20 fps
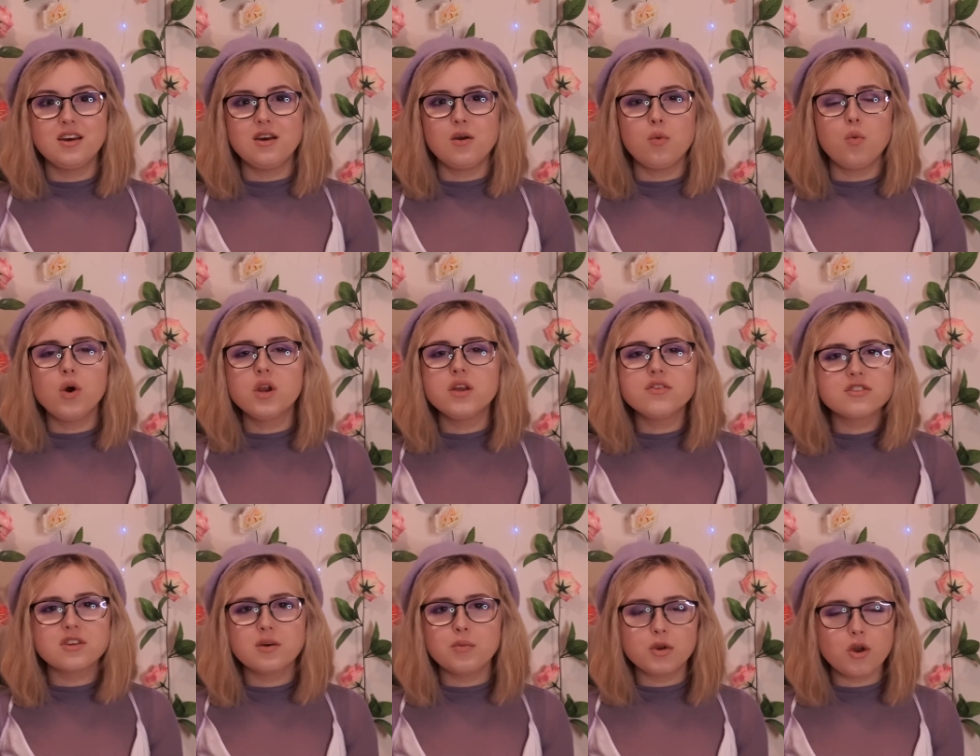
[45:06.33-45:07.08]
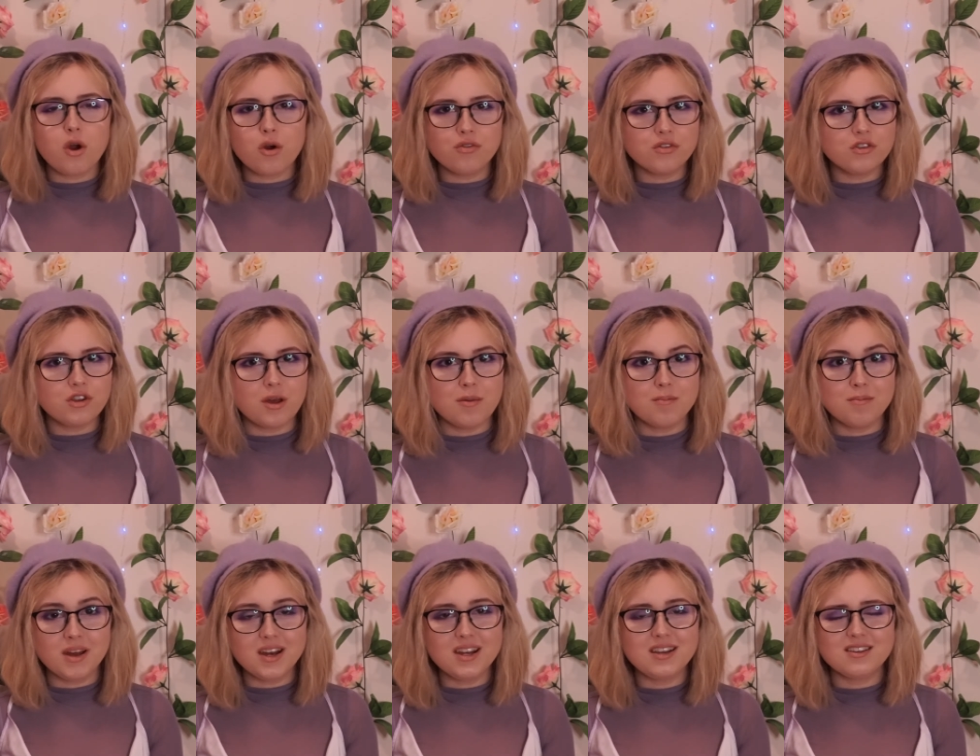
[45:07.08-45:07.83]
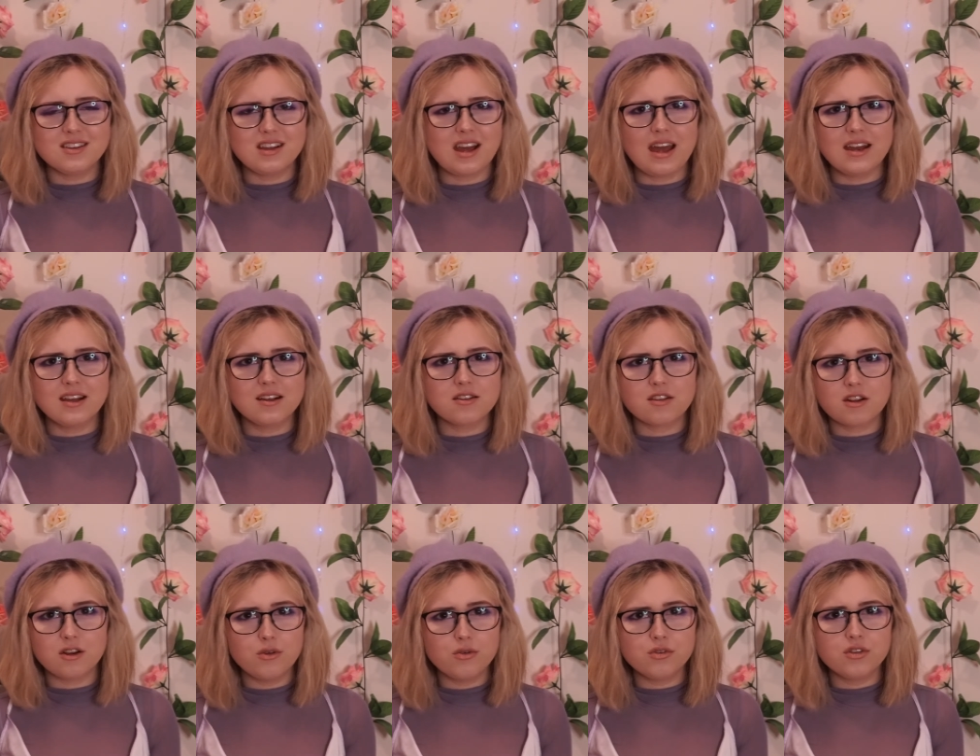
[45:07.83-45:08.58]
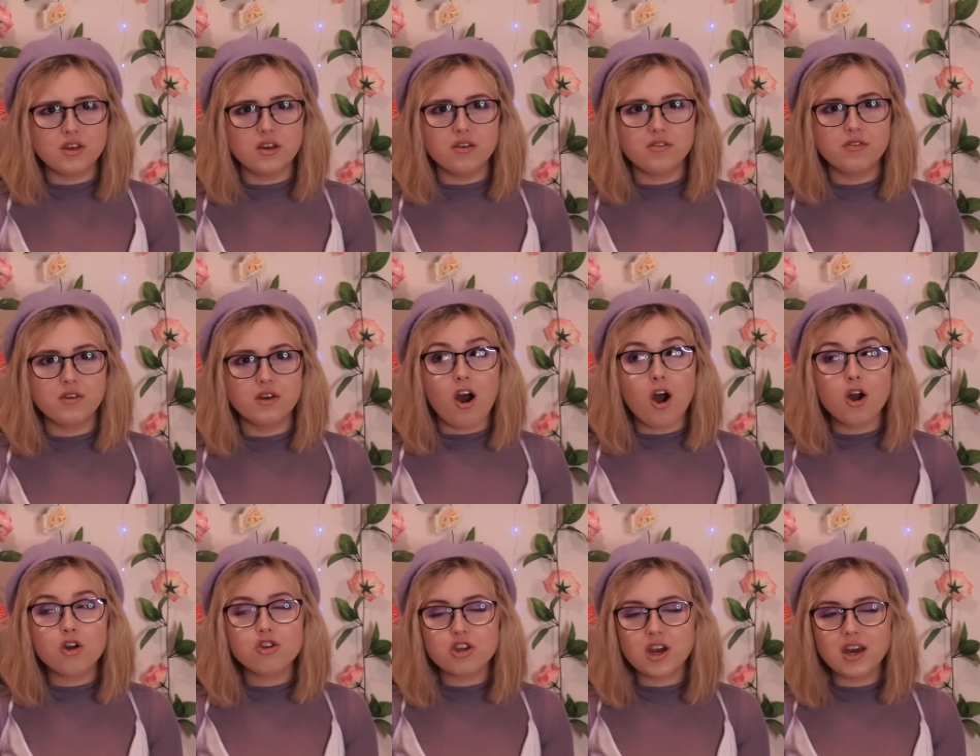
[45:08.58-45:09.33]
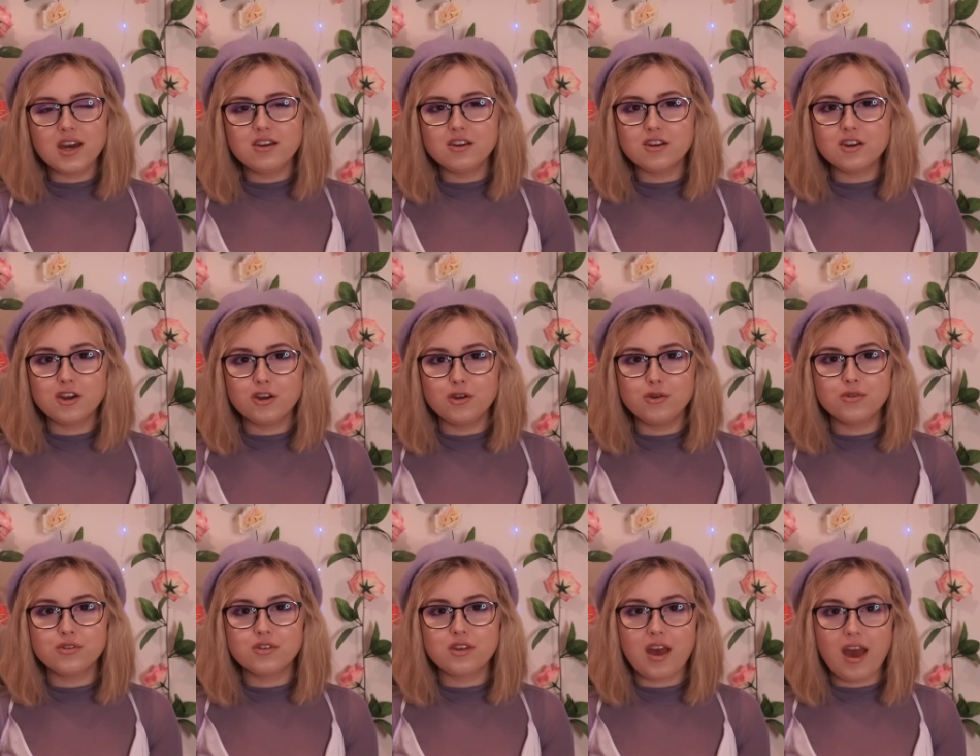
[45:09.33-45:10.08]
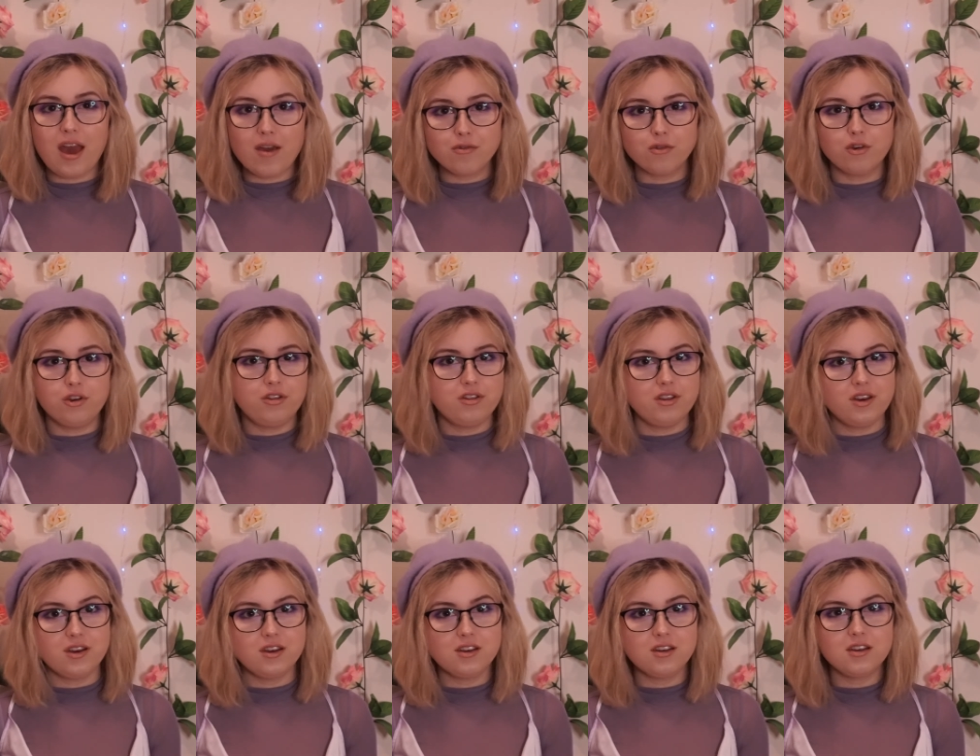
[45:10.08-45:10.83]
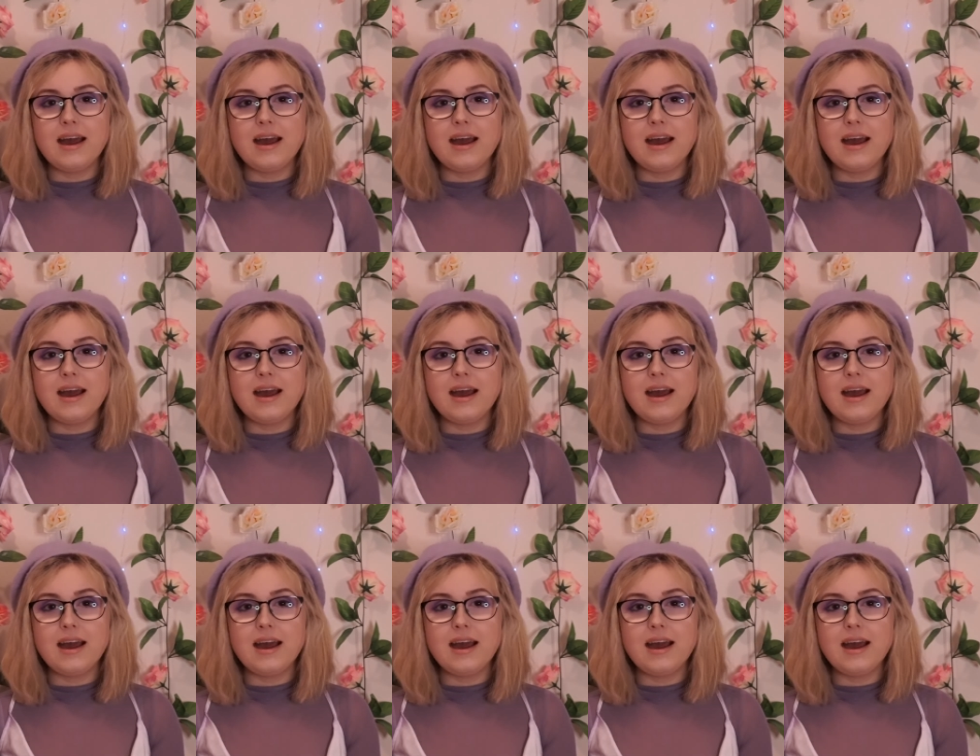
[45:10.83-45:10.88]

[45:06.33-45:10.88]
What if someone offered him money to get an exclusive? RJ could lose everything.